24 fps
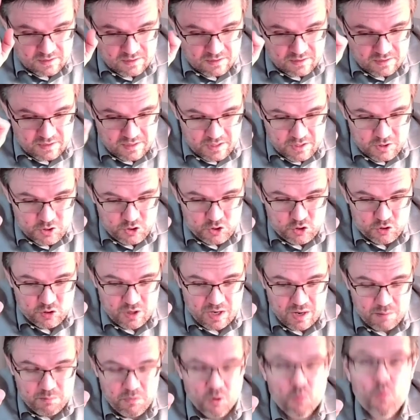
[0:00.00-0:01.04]
Issue
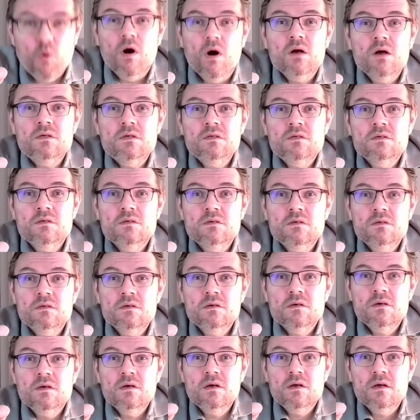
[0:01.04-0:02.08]
number one,
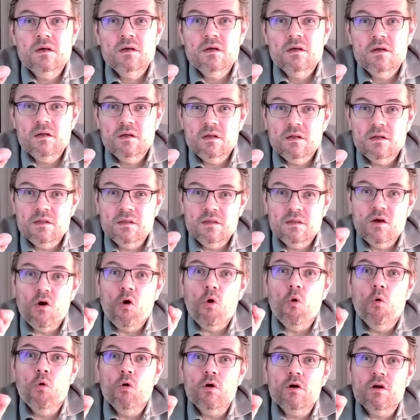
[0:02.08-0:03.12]
the
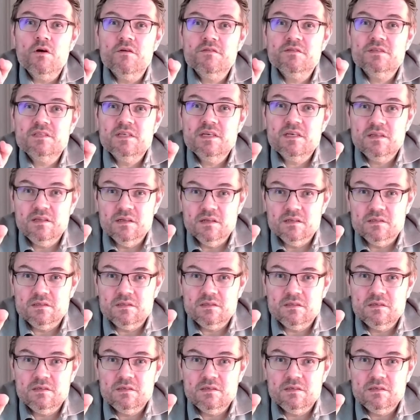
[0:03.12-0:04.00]
order of signals,